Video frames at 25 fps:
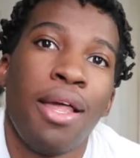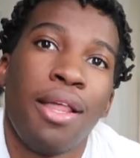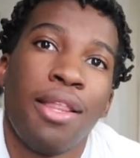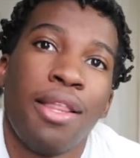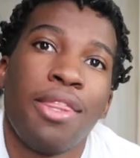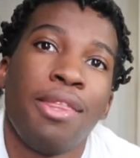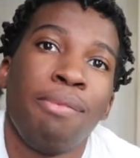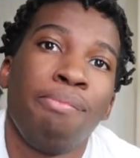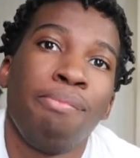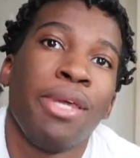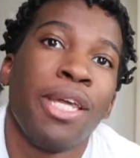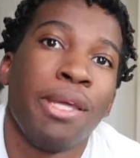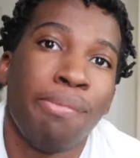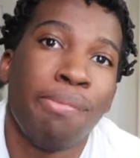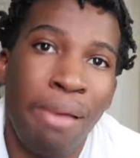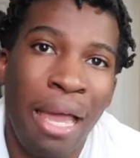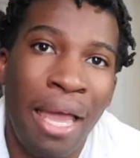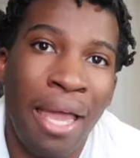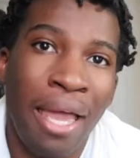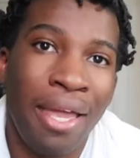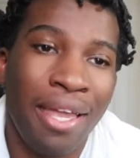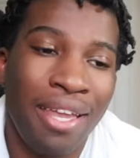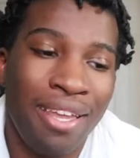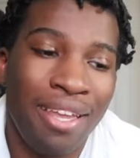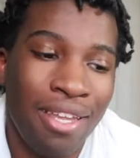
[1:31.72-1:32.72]
the Big
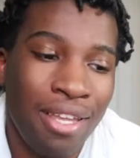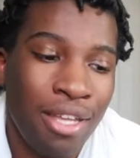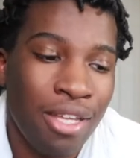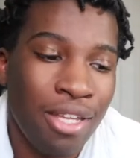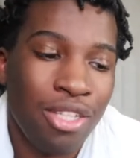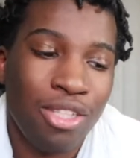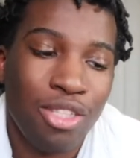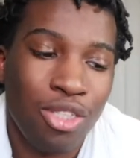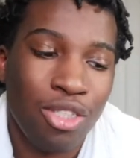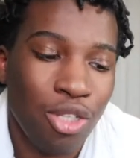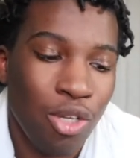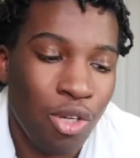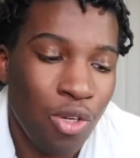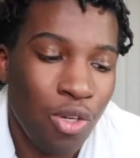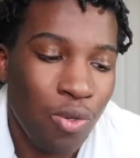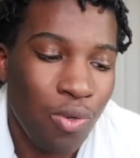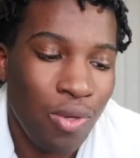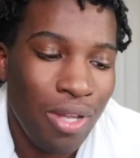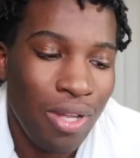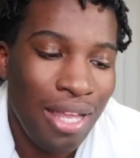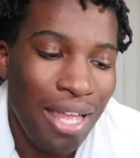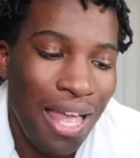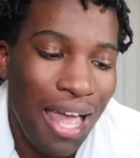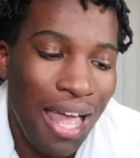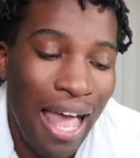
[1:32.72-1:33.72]
Bang. So
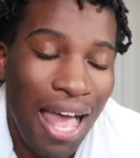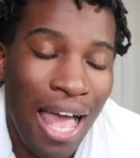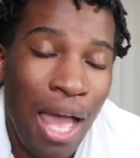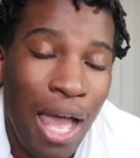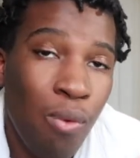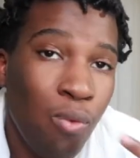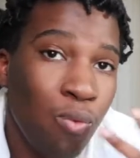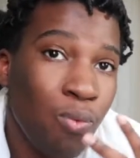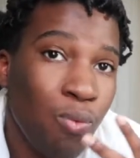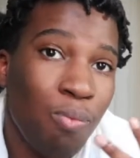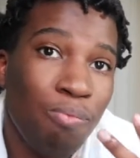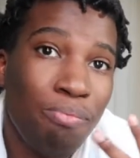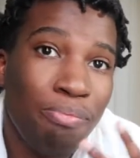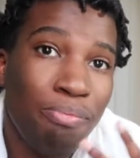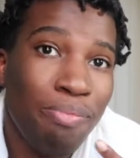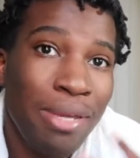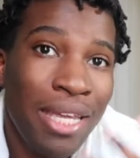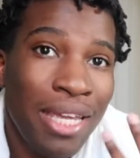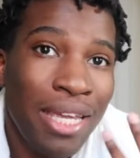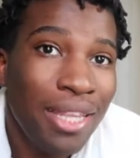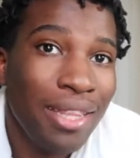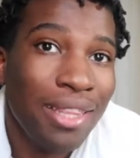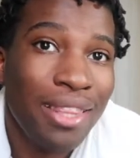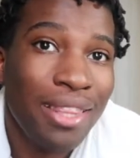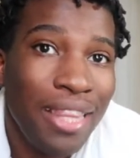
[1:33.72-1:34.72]

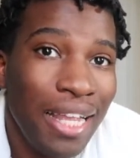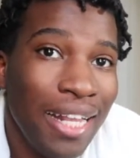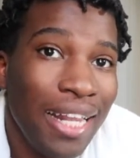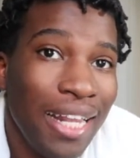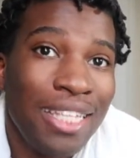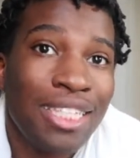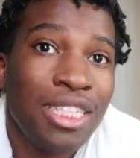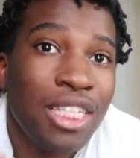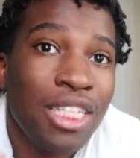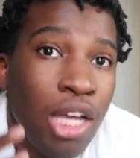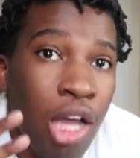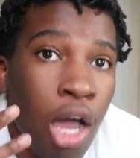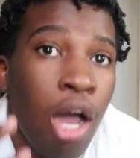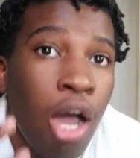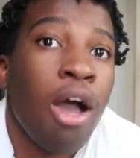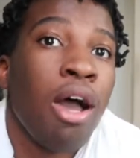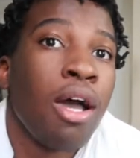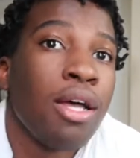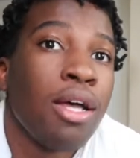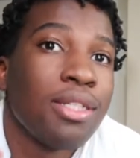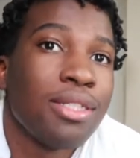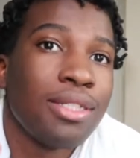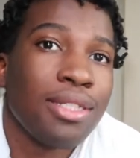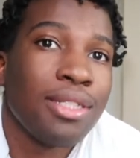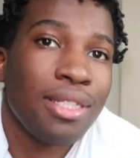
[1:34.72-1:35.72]
that's the
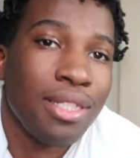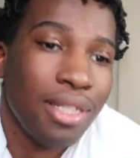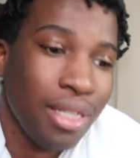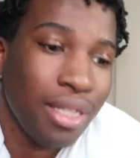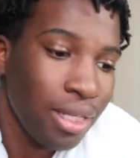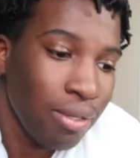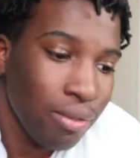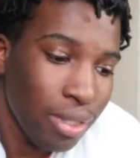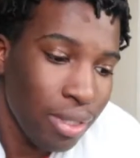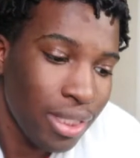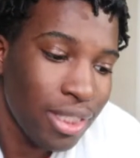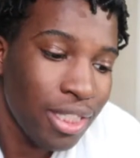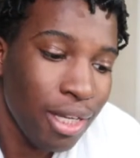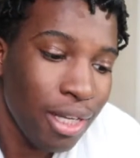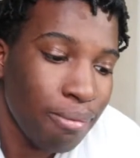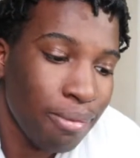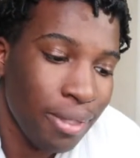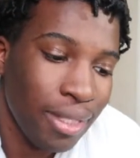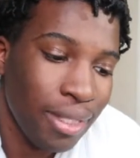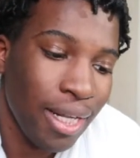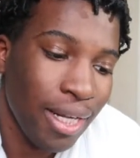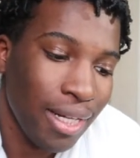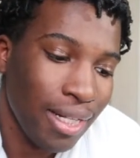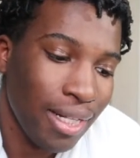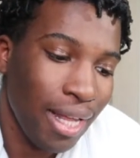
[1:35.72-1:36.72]
cause theory,
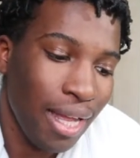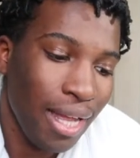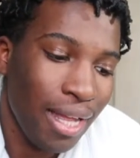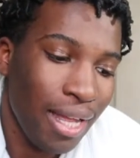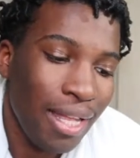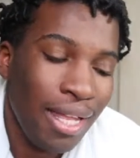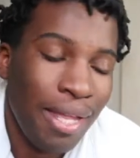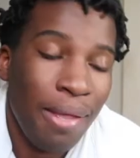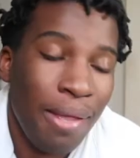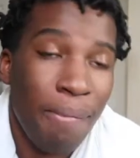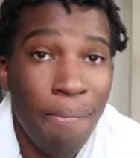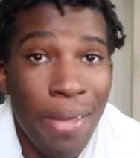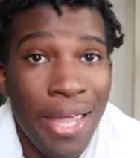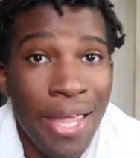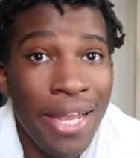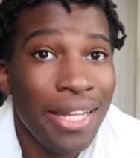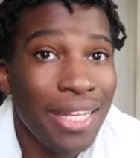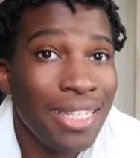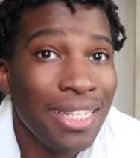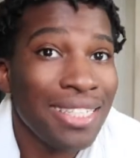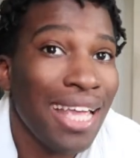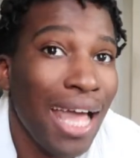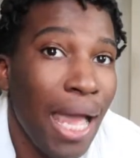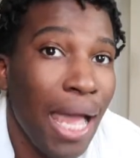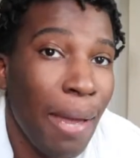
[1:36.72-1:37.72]
something like that. Made
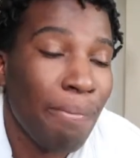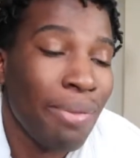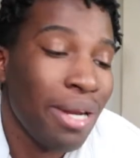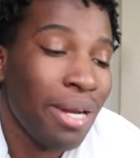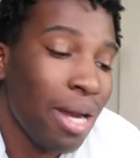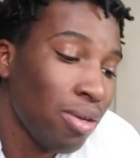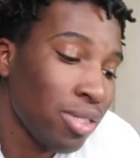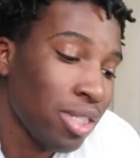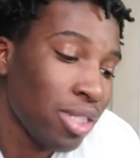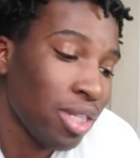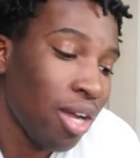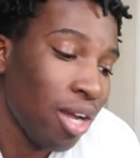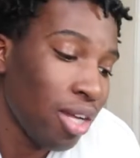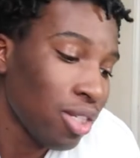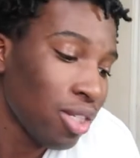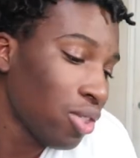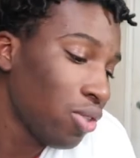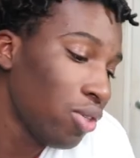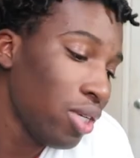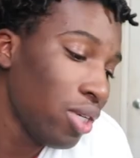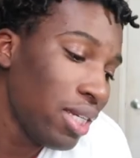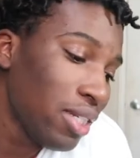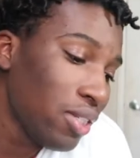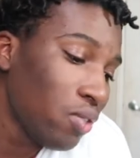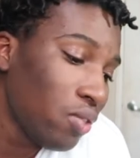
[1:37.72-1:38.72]
this happen, I was the cause. So
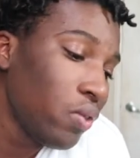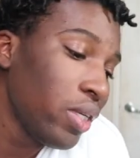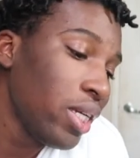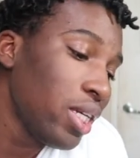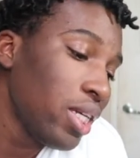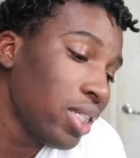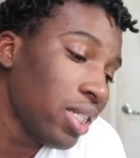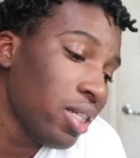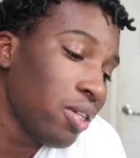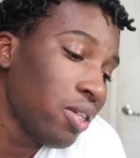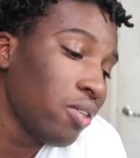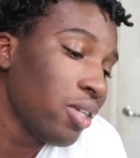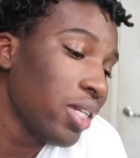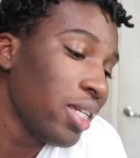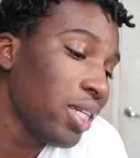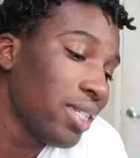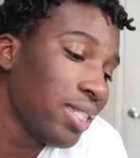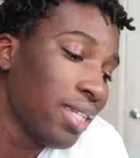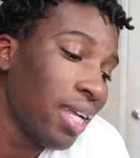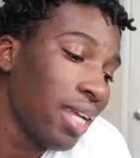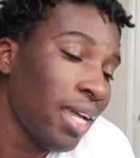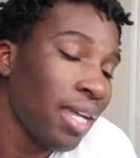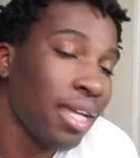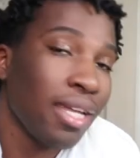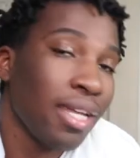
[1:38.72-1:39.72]
he's literally
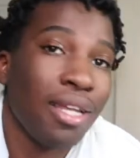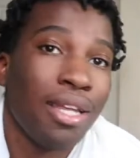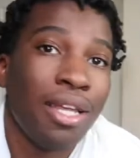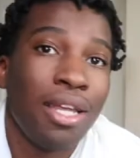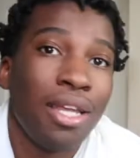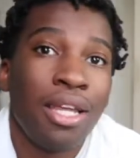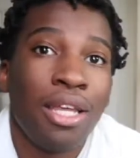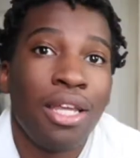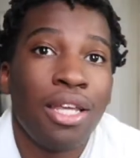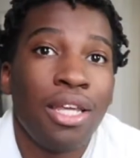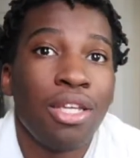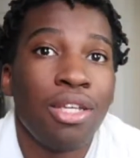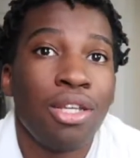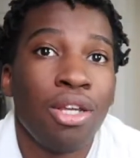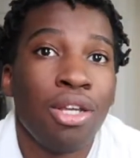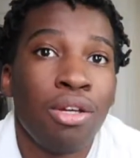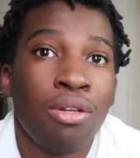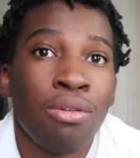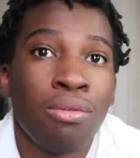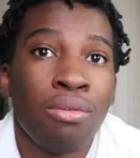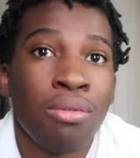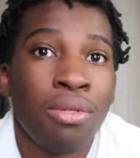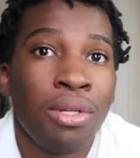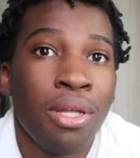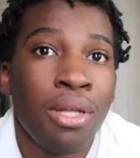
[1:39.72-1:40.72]
saying, you
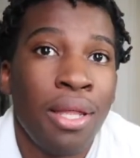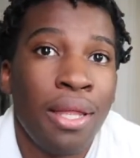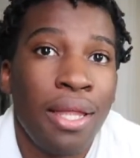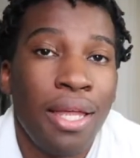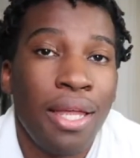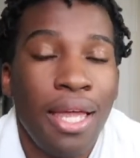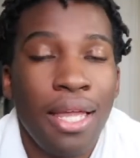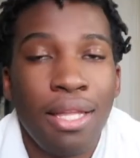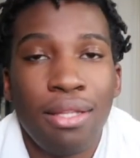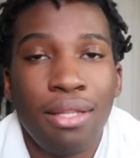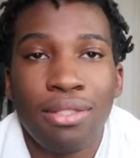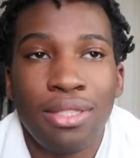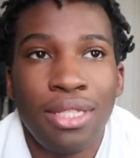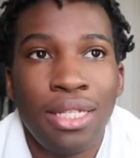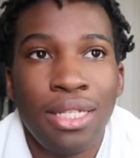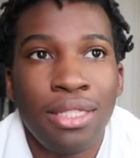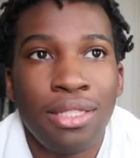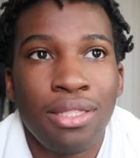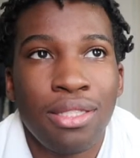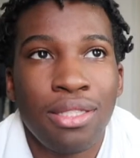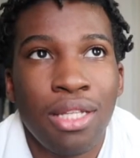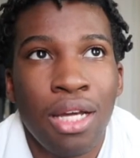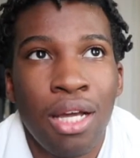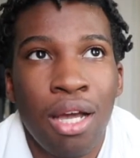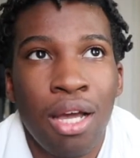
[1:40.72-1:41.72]
know,
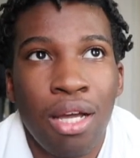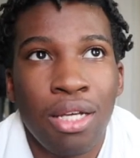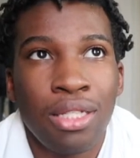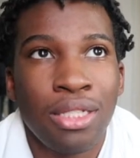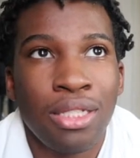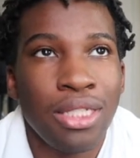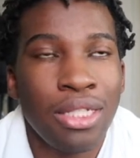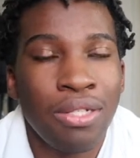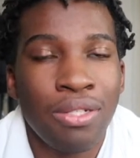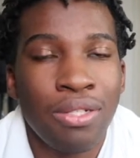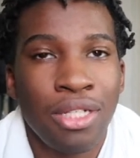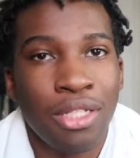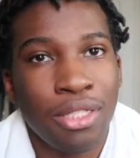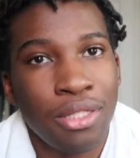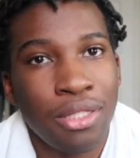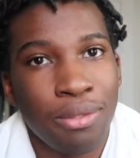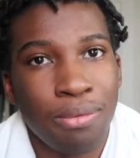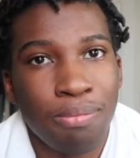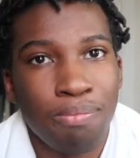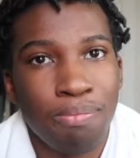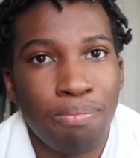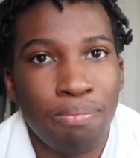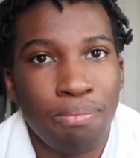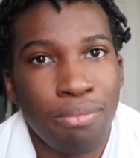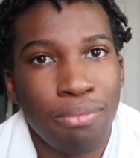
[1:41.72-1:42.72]
since the cause theory is
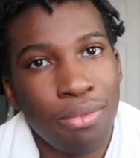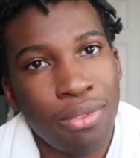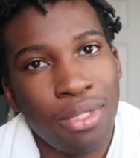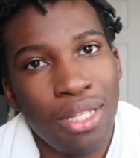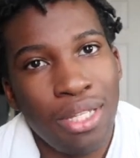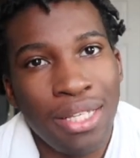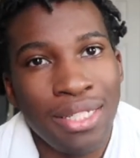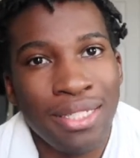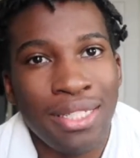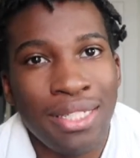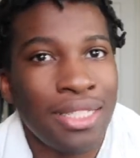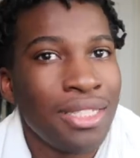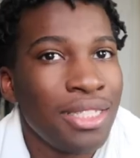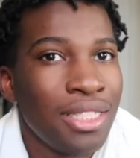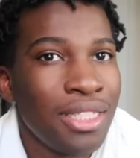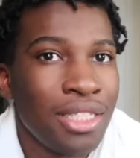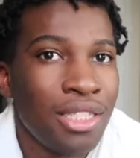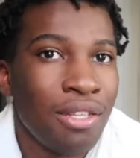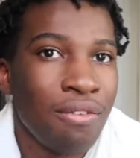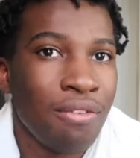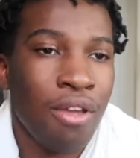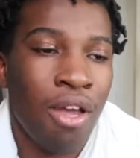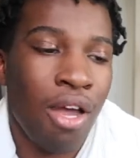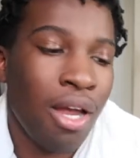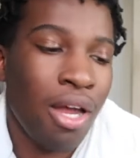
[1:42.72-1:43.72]
the existence
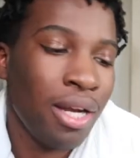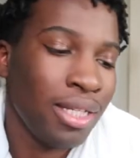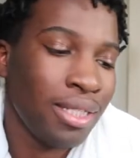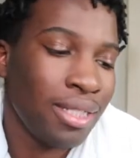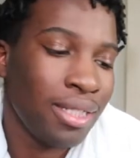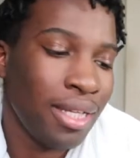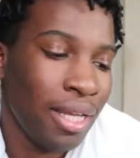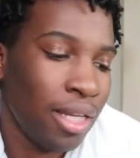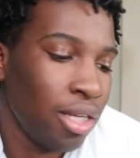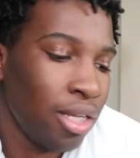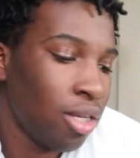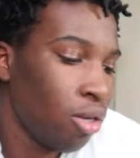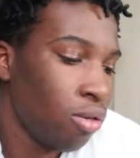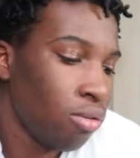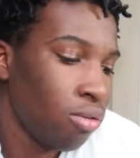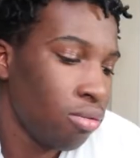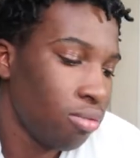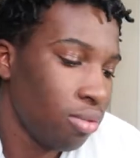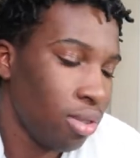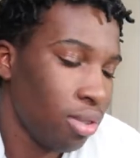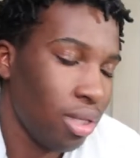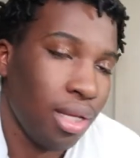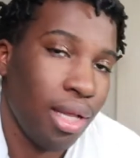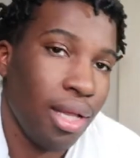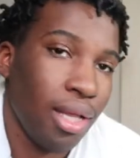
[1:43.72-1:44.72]
of God, he's saying, you know,
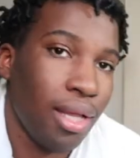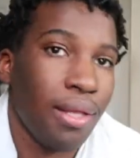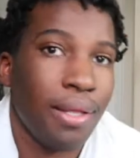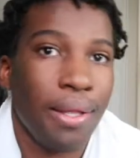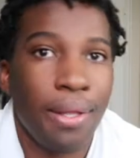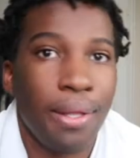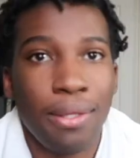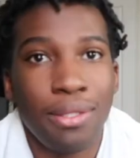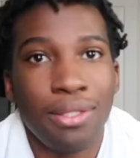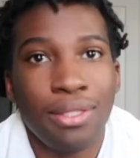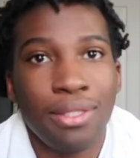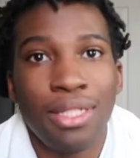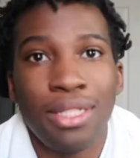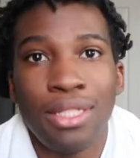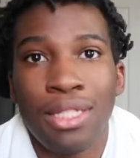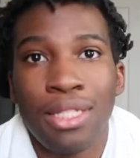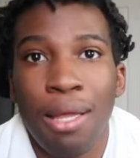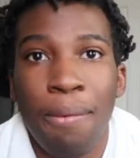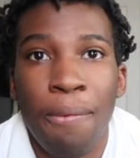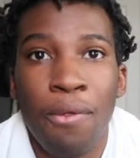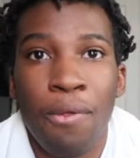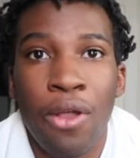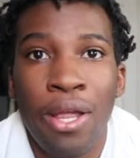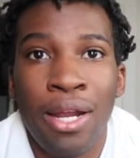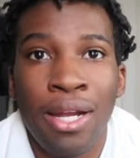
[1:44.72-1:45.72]
since
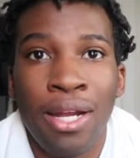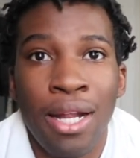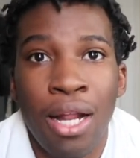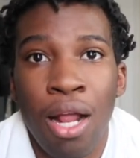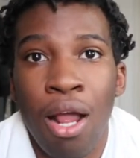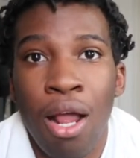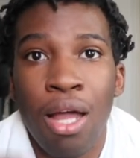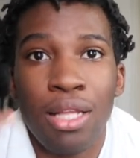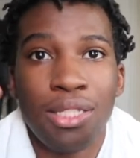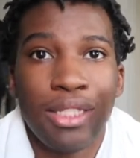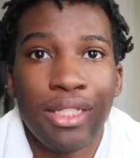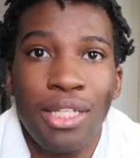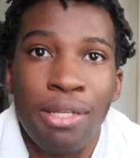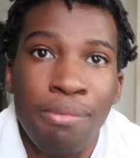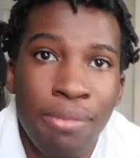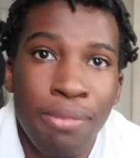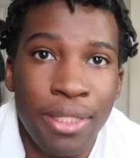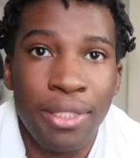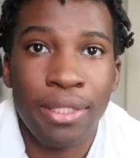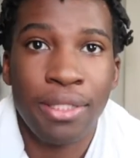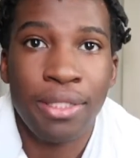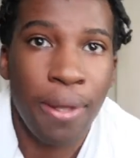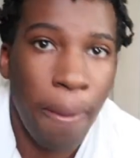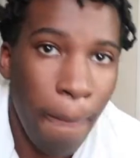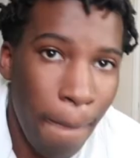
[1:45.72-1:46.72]
I'm created in God's
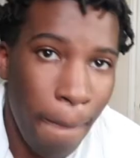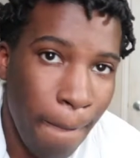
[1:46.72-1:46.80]
image,